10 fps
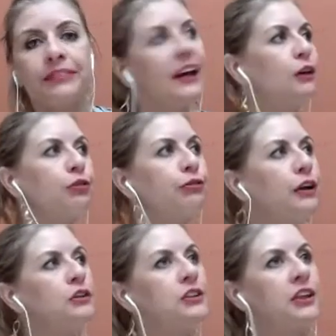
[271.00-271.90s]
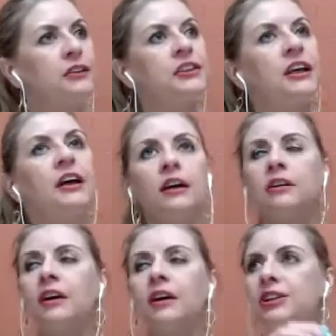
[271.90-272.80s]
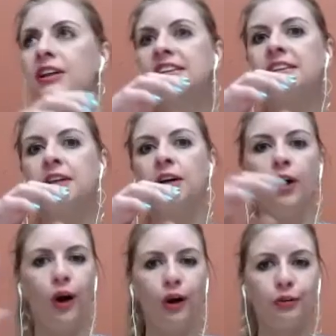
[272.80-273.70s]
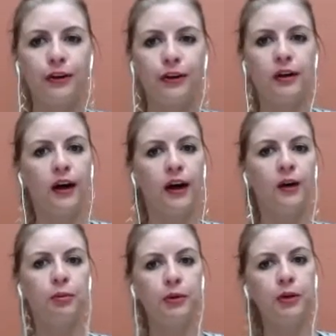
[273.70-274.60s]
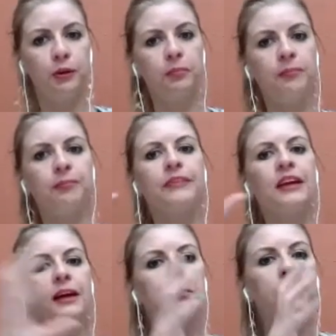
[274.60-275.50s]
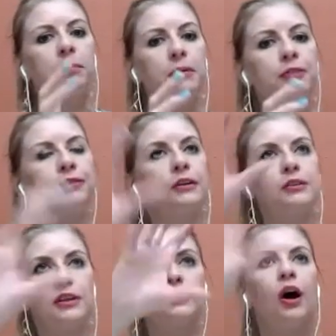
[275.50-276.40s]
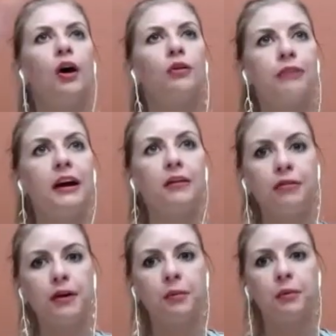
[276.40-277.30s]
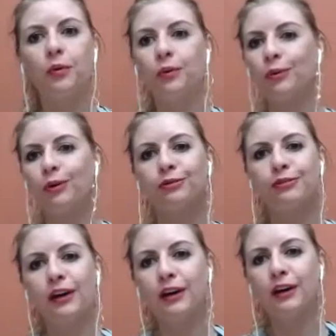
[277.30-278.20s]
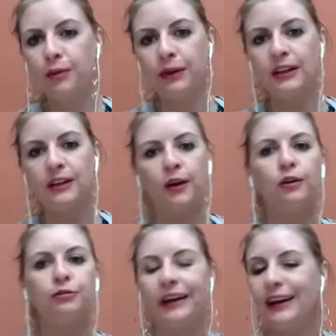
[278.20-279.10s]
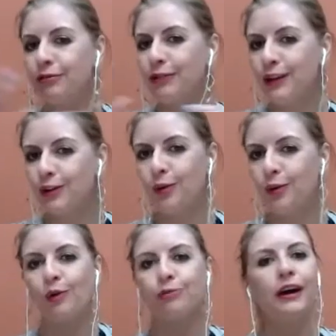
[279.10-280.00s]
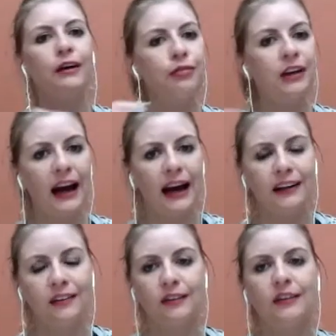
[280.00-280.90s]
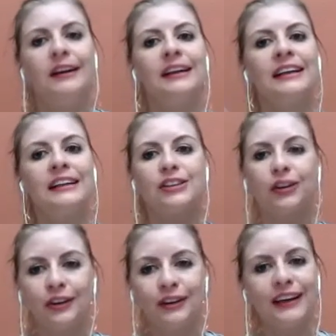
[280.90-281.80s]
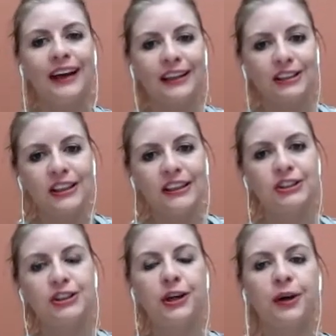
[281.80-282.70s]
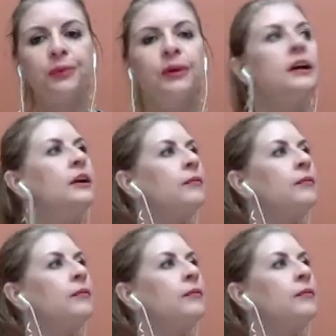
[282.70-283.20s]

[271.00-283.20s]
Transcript: take photos, not just of a room, take proper photos of every wall, of every window, of every door, of every handle. So you can actually show